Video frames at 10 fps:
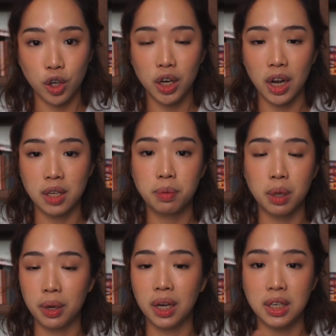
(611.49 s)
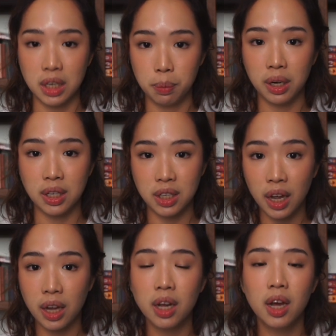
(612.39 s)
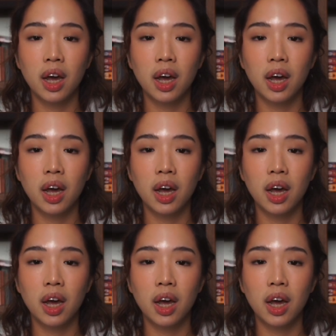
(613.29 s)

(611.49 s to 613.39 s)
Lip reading: she ends up summoning a demon instead,